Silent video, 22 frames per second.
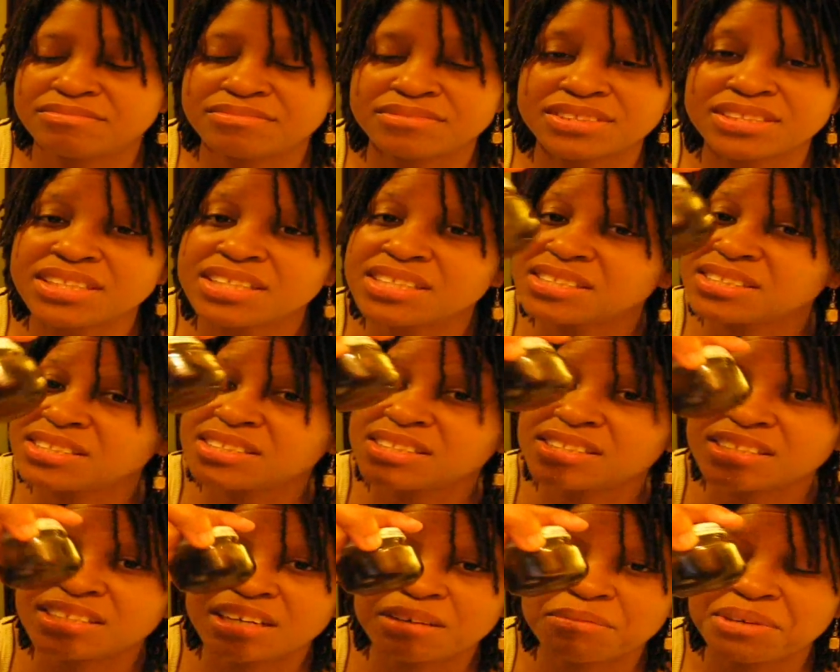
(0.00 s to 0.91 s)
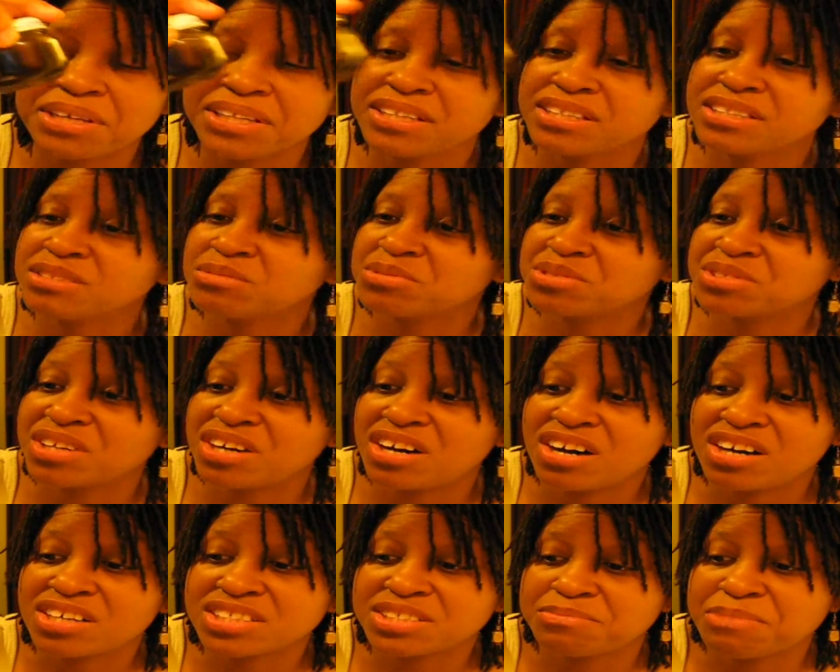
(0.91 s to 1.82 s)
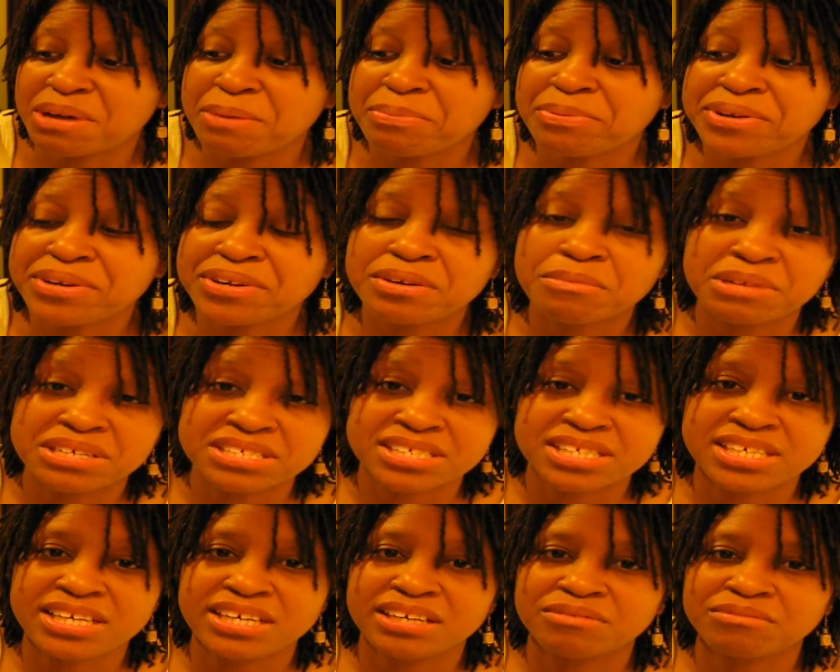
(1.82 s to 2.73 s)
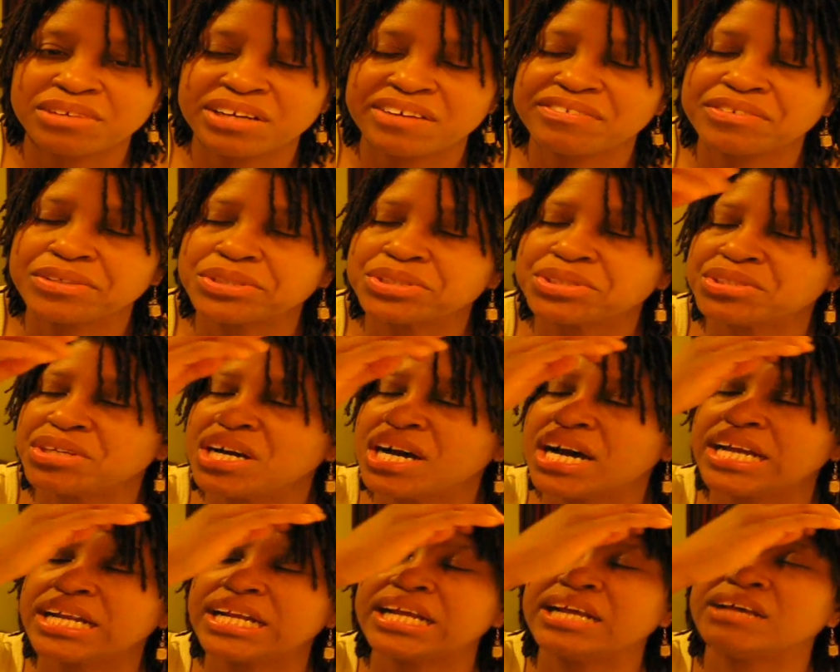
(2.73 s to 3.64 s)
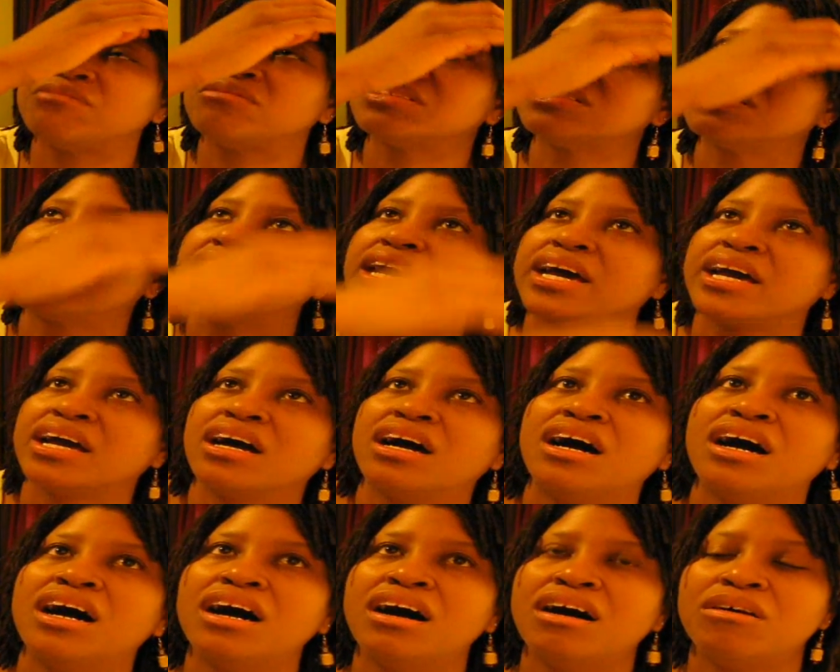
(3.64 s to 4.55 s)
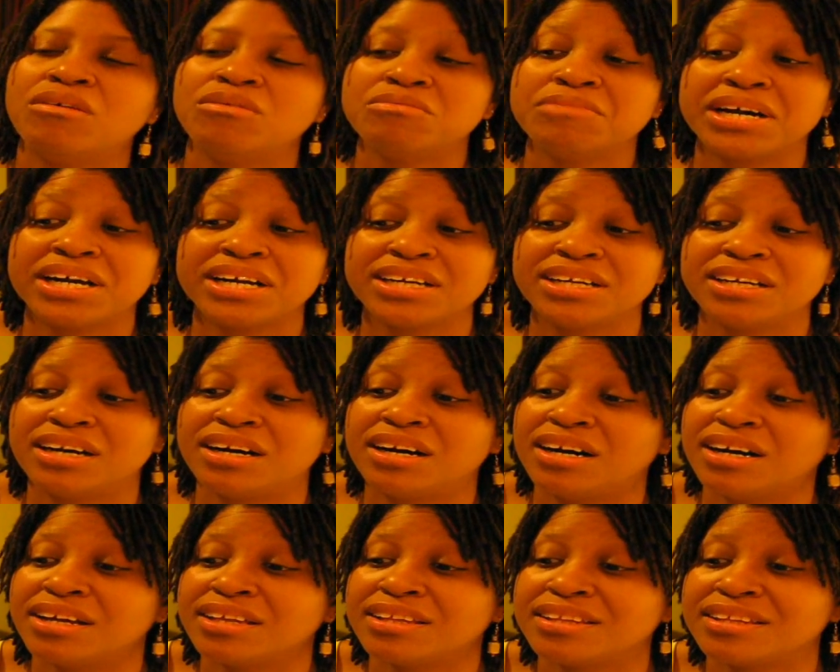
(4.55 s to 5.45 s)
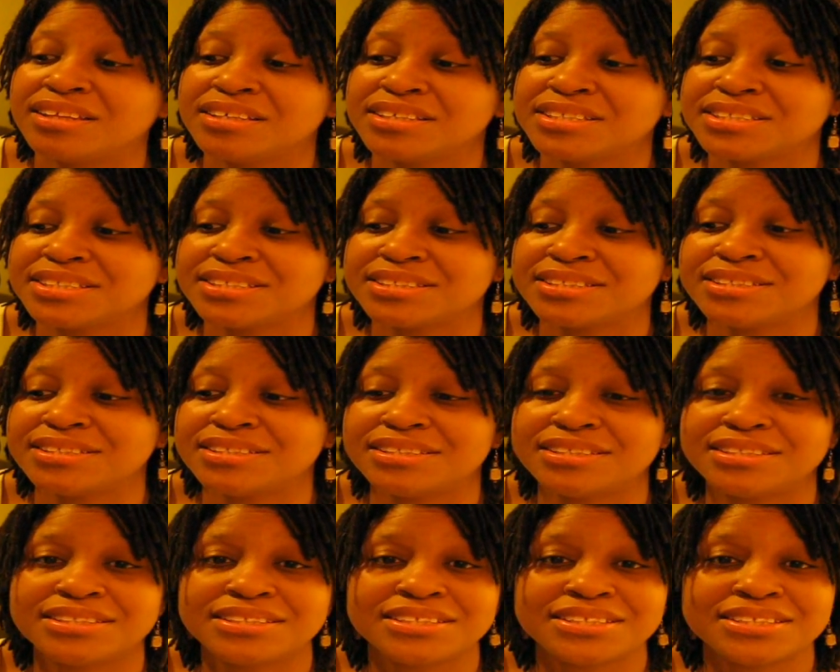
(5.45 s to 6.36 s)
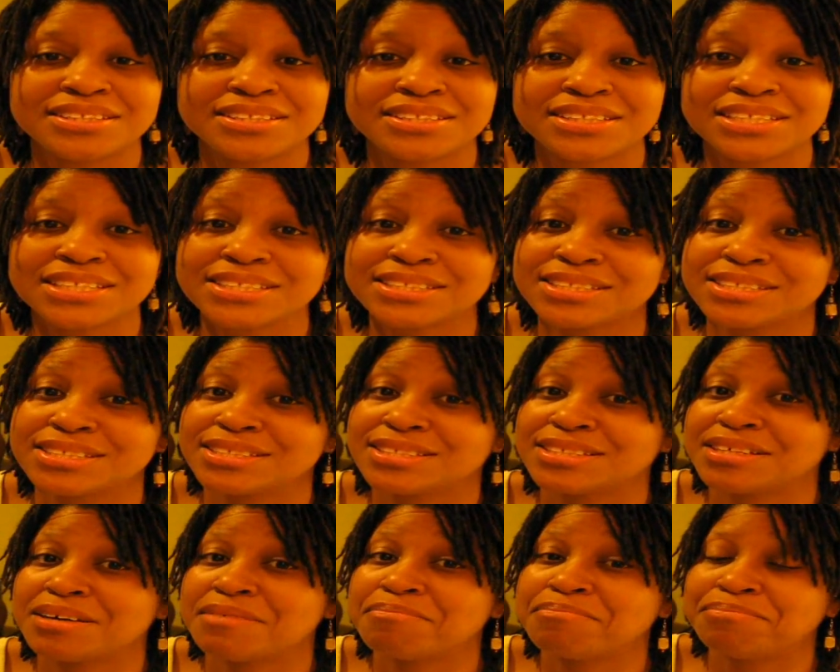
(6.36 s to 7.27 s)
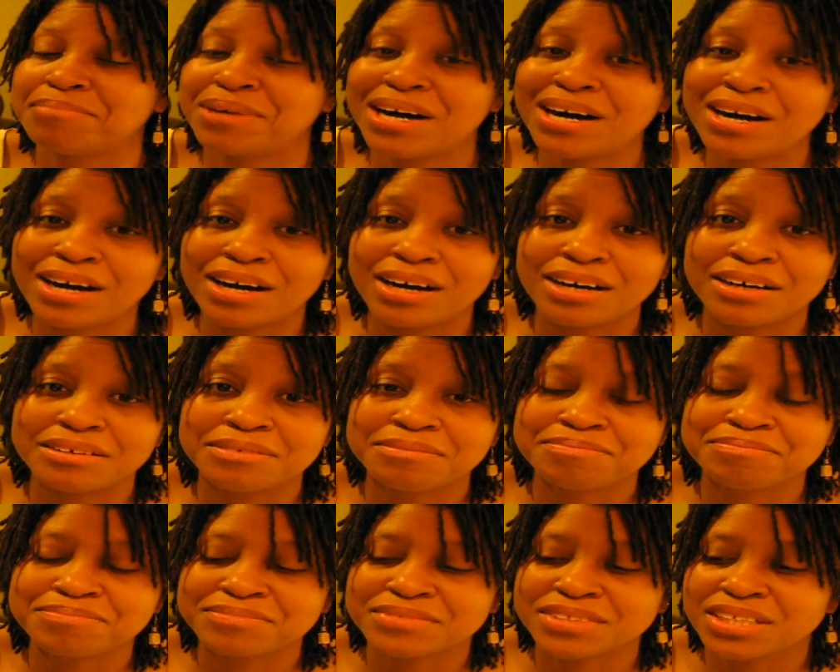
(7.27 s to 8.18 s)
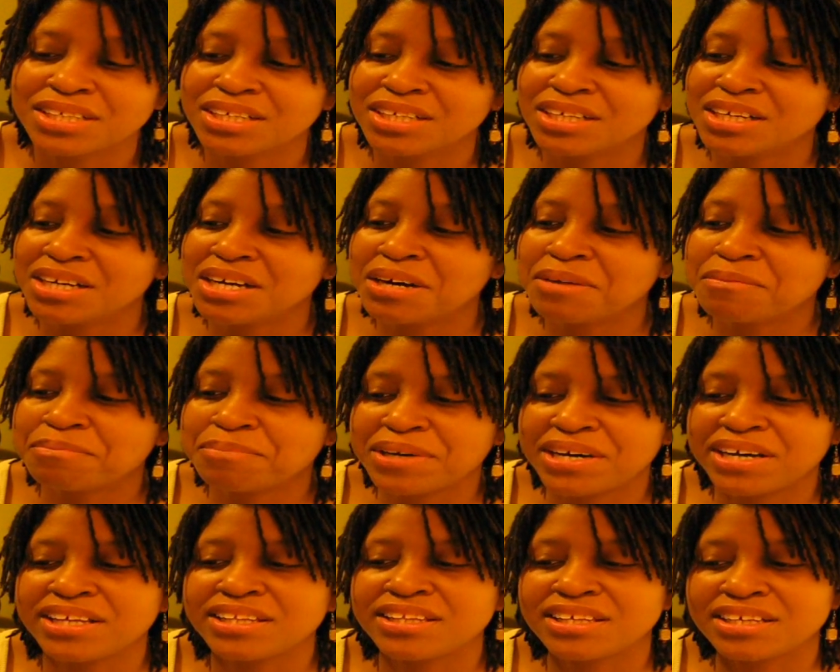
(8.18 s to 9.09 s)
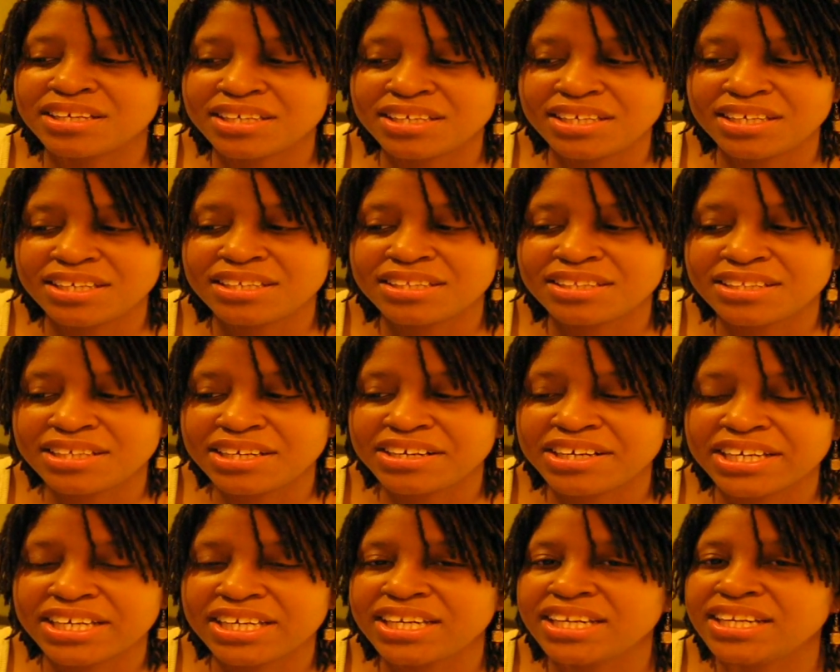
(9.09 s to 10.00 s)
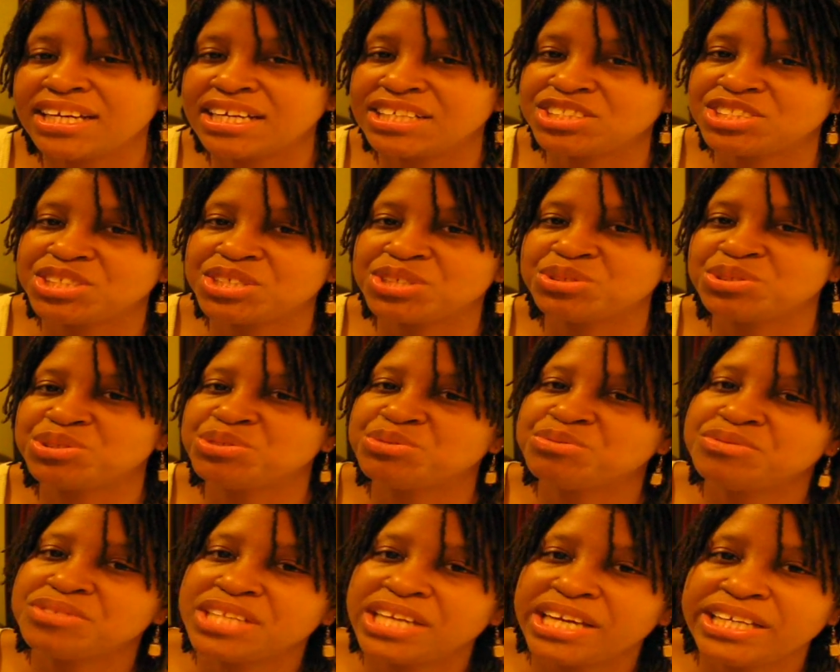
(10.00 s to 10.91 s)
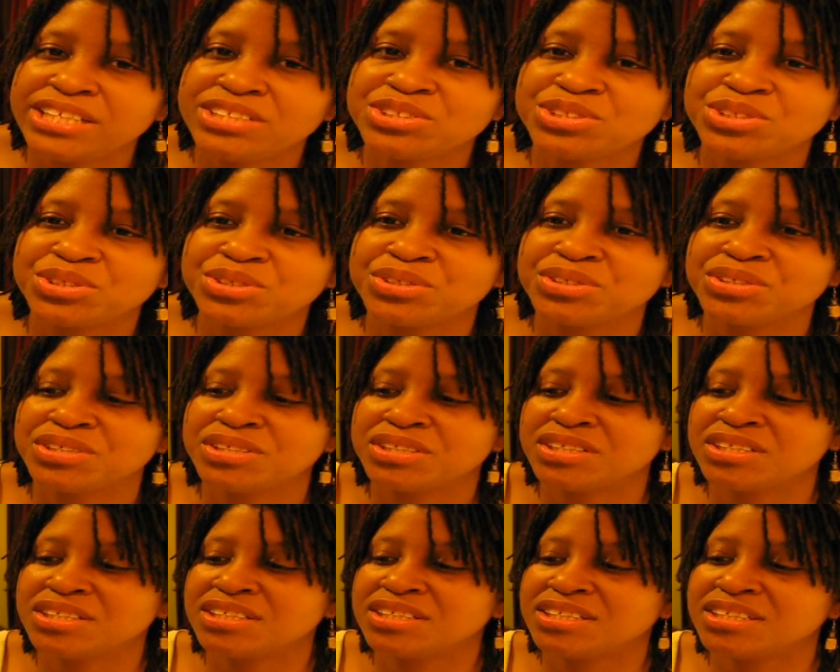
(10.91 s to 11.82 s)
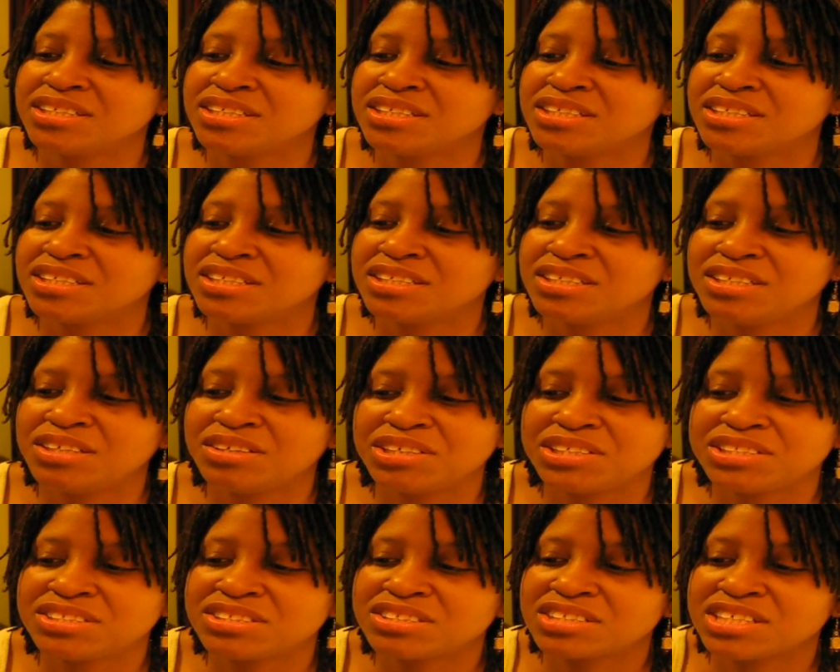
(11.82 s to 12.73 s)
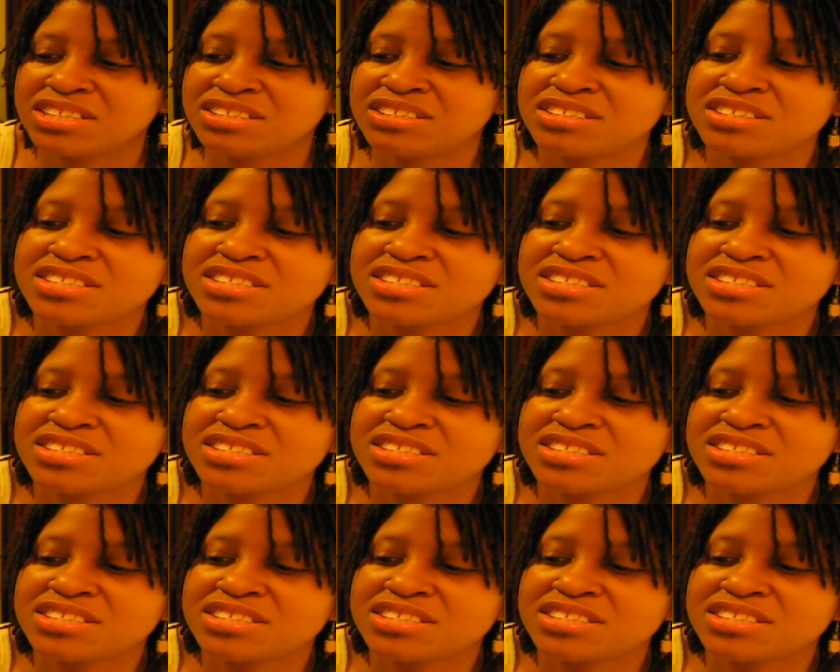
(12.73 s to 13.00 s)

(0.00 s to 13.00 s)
This was awesome. I put it on my skin when I first tried it. It was like, oh my god, this is the bomb. But again, that shows you nature. You know, it took